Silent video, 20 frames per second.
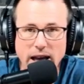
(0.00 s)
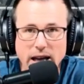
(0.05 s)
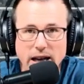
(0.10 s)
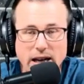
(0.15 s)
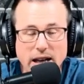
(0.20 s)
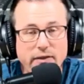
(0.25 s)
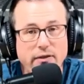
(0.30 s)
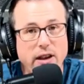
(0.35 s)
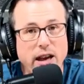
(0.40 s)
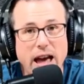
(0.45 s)

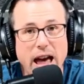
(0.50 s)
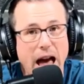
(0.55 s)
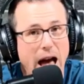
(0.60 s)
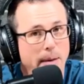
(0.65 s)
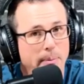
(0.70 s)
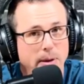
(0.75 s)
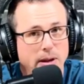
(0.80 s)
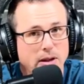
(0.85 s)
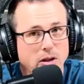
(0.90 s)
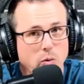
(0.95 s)
And if it
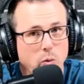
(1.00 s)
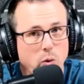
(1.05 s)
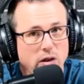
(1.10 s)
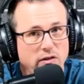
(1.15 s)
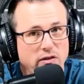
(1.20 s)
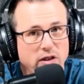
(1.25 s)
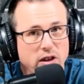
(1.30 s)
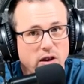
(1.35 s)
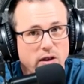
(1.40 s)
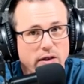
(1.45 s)
happens, we
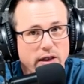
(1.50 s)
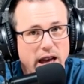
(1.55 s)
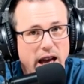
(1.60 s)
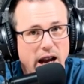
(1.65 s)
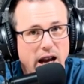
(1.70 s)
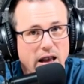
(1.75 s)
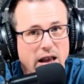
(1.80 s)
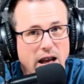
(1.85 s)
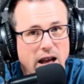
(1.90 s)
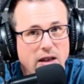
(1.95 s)
feel
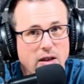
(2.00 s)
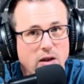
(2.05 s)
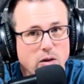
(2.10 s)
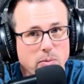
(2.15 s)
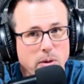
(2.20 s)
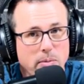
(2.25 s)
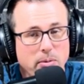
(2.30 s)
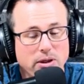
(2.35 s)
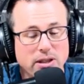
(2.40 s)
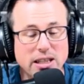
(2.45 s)
that a lot of
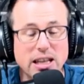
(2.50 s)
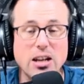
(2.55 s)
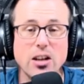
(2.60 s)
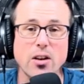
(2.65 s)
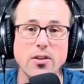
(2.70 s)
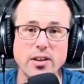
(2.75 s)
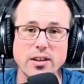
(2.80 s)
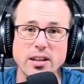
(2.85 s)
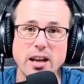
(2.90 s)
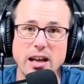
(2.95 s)
those people
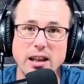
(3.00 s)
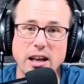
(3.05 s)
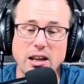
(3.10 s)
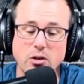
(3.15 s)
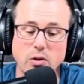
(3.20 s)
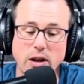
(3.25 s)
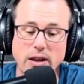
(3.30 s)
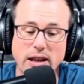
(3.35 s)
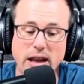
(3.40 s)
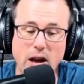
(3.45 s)
sitting on the
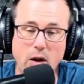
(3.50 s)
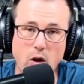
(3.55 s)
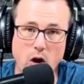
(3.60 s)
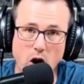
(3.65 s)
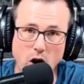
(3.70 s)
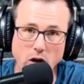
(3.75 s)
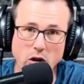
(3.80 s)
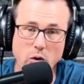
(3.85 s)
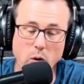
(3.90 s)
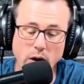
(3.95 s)
sidelines right now
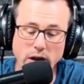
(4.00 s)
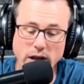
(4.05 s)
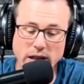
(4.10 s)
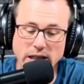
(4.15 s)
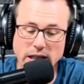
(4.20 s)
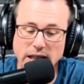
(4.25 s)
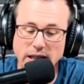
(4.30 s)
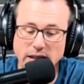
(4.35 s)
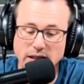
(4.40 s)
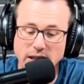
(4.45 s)
are going to
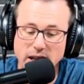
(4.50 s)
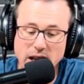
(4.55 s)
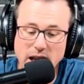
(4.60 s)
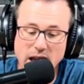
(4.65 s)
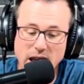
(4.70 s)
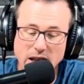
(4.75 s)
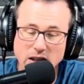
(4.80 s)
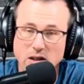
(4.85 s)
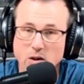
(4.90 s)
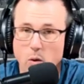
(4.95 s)
list.
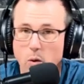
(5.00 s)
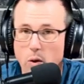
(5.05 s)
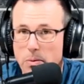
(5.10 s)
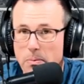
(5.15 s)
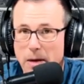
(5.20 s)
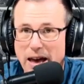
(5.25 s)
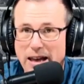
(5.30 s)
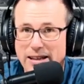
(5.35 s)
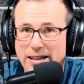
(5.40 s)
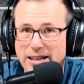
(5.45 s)
And so we
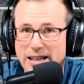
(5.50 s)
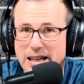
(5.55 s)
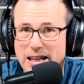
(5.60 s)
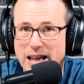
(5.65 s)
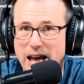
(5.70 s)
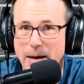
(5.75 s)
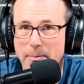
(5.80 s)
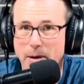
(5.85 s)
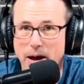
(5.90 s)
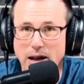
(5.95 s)
may see
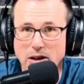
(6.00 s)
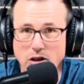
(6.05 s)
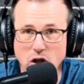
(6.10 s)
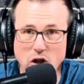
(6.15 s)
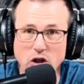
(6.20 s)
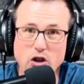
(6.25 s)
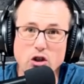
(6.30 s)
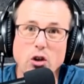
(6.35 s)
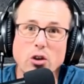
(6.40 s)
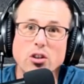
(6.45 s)
that pie
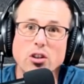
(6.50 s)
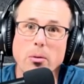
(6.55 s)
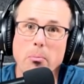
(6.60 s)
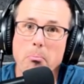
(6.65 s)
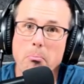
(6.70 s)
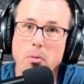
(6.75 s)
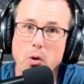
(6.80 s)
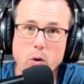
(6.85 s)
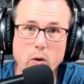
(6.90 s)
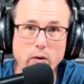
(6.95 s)
chart start to
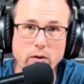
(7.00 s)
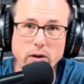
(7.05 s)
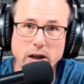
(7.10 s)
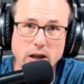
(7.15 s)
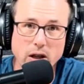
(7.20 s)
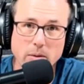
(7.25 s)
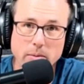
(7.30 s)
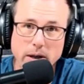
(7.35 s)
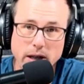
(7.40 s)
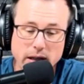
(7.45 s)
move a
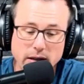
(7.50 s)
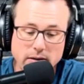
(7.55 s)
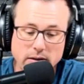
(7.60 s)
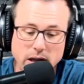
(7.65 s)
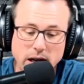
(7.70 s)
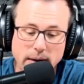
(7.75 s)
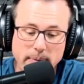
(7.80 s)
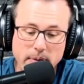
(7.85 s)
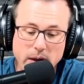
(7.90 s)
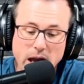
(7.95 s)
little bit,
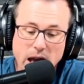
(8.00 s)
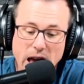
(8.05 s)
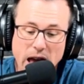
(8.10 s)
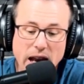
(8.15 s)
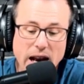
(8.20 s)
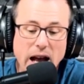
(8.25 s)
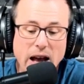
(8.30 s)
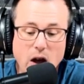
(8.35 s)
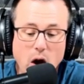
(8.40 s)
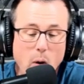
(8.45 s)
right?
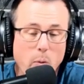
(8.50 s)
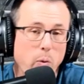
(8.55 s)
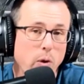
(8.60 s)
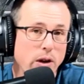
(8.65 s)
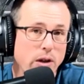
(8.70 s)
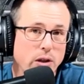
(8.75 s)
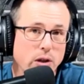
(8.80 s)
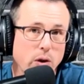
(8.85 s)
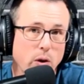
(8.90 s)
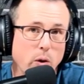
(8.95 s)
And I hope
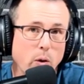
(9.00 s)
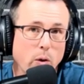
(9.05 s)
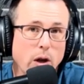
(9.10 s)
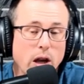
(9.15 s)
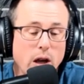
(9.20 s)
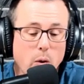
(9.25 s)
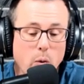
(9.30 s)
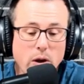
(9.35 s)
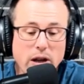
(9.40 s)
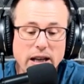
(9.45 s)
we do.
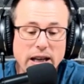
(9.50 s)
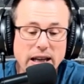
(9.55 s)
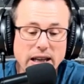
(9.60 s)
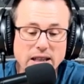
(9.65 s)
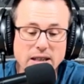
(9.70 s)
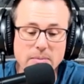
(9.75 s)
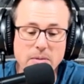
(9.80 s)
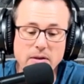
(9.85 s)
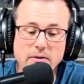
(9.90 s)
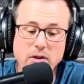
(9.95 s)
We need to
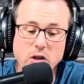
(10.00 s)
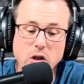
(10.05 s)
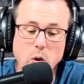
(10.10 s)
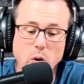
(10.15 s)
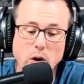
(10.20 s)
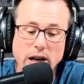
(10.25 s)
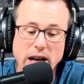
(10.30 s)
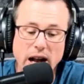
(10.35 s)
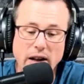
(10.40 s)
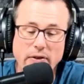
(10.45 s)
get some
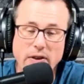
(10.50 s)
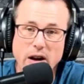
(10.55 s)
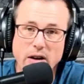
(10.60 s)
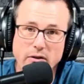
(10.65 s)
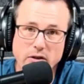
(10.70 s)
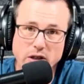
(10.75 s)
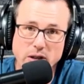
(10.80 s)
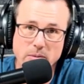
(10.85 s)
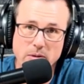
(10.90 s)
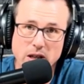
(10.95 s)
inventory out
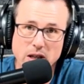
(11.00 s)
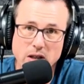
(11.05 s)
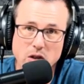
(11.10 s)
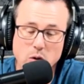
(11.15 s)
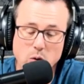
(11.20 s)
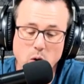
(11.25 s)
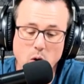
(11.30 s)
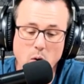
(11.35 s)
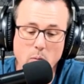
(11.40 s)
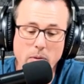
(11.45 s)
there for some of these
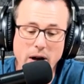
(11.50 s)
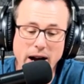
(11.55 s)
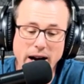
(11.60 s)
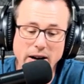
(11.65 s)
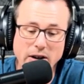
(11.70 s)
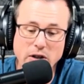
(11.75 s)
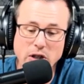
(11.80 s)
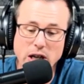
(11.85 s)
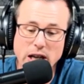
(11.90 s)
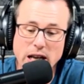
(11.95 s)
new home
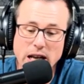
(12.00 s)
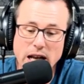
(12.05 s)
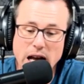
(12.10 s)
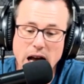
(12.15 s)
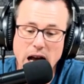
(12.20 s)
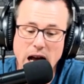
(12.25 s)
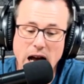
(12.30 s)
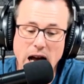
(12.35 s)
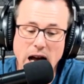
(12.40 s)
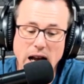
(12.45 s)
buyers
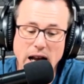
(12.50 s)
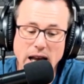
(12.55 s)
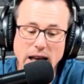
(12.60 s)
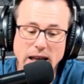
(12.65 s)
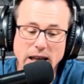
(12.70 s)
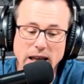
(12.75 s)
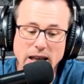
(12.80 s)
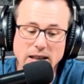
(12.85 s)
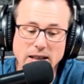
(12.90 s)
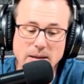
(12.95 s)
uh,
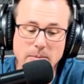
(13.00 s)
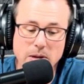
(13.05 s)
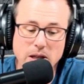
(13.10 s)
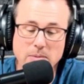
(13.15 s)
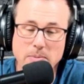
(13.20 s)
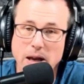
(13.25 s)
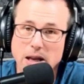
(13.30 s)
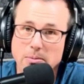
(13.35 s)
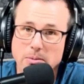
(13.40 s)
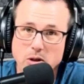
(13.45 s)
and get some of
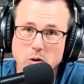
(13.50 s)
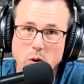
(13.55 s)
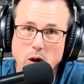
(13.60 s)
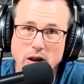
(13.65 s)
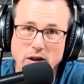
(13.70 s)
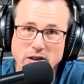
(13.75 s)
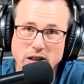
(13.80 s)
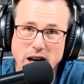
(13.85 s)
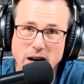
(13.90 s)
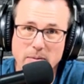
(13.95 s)
these basement
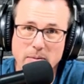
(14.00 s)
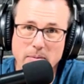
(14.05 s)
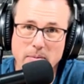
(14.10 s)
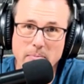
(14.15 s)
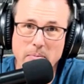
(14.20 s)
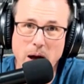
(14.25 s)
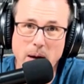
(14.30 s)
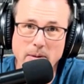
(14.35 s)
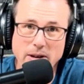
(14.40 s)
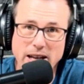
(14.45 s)
dwellers out of
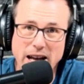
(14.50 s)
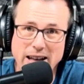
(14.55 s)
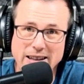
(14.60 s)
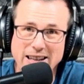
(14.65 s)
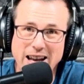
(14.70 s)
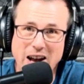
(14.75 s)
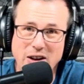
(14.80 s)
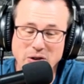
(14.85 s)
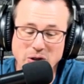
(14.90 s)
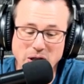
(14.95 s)
mom and
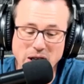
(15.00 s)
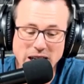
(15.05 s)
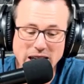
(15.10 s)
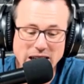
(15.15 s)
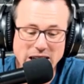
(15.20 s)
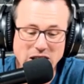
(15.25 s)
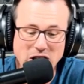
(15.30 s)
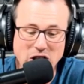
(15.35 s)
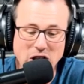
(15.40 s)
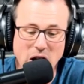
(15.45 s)
dad's house.
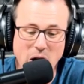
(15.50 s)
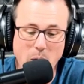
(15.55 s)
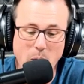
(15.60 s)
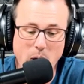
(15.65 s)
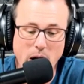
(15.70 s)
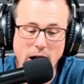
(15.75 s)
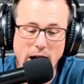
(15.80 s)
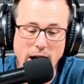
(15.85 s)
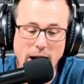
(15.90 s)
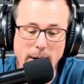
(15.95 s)

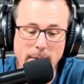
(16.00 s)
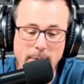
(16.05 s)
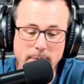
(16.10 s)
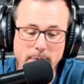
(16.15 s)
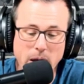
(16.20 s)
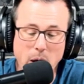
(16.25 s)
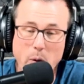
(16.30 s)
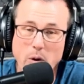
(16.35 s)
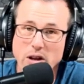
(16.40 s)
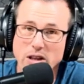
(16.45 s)
So
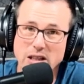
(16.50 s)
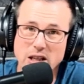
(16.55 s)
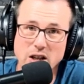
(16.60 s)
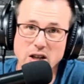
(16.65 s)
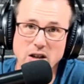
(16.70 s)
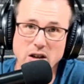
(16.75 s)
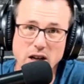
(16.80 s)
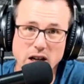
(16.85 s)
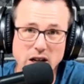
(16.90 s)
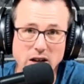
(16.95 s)
um, I want to see
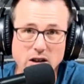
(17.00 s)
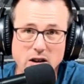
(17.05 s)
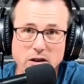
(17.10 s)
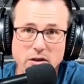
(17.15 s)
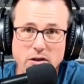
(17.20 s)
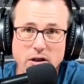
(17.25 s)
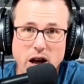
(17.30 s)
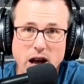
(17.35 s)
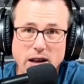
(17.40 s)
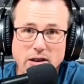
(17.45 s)
your, hear your
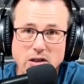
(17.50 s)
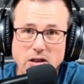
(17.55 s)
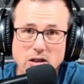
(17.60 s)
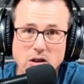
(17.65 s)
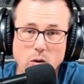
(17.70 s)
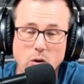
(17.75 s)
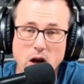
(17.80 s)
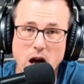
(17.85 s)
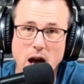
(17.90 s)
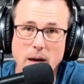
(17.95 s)
thoughts.
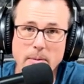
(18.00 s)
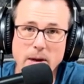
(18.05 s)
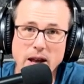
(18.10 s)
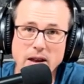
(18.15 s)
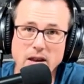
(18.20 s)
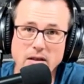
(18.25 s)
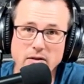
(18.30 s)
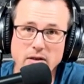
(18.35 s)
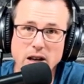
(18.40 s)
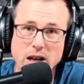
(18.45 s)
So
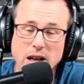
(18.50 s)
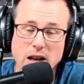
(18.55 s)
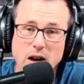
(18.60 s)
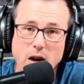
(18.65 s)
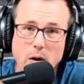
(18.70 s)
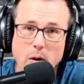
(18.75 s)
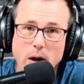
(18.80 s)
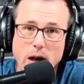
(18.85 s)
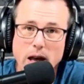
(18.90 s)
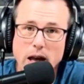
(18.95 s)
comment in the
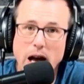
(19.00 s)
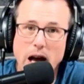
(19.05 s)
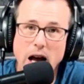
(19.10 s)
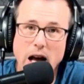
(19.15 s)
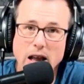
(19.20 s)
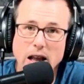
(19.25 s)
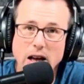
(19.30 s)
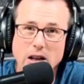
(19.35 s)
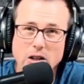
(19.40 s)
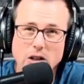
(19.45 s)
video.
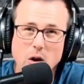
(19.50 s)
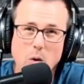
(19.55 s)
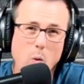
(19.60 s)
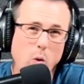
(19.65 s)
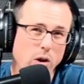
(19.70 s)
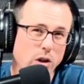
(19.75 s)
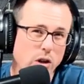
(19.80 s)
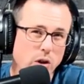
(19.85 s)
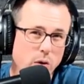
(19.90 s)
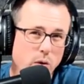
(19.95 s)
Uh, let us know
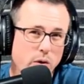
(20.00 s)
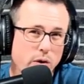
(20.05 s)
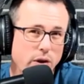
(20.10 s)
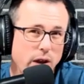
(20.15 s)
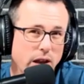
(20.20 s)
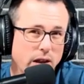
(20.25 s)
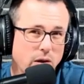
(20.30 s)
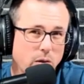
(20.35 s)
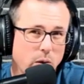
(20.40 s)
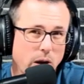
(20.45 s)
where you
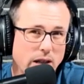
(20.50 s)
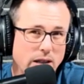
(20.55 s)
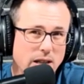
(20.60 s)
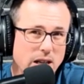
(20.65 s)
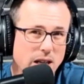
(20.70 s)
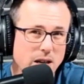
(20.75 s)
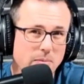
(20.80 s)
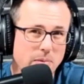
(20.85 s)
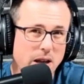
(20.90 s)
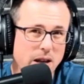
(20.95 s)
think the rates
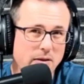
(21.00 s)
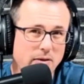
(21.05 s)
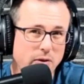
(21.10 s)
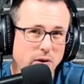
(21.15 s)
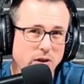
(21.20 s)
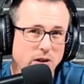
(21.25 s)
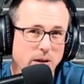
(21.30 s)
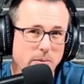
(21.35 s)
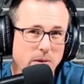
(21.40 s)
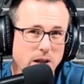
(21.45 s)
need to be
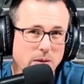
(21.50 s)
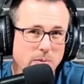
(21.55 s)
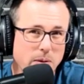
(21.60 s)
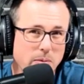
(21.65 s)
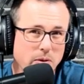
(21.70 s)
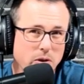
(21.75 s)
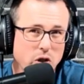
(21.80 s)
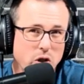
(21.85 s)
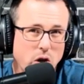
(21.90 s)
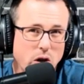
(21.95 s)
for some of these
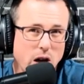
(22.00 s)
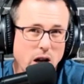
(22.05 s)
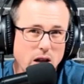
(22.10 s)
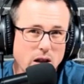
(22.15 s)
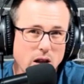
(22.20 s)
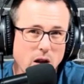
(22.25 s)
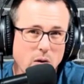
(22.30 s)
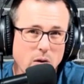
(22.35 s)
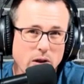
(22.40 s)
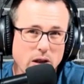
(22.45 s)
people to start
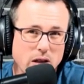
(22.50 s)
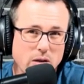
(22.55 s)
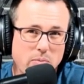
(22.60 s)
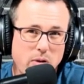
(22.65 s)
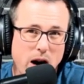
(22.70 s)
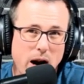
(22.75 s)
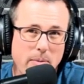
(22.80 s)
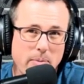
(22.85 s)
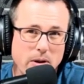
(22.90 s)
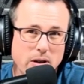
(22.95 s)
unloading these
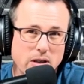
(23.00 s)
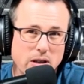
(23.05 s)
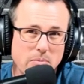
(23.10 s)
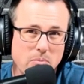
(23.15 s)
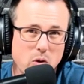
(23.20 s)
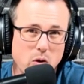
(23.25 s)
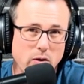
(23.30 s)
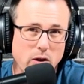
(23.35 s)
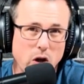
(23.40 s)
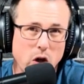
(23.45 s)
properties
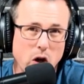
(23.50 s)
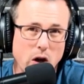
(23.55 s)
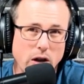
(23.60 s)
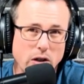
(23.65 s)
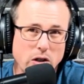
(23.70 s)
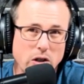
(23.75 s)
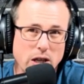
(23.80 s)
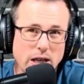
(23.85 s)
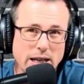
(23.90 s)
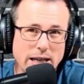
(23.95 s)
and moving
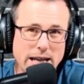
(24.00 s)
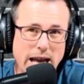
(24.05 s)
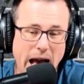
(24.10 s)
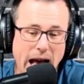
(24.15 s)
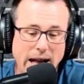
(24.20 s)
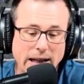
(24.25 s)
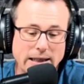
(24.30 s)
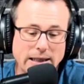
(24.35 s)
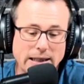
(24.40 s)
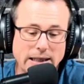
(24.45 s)
on to the
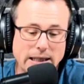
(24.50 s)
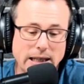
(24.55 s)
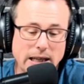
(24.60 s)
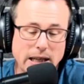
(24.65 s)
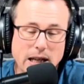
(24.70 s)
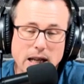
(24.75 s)
next.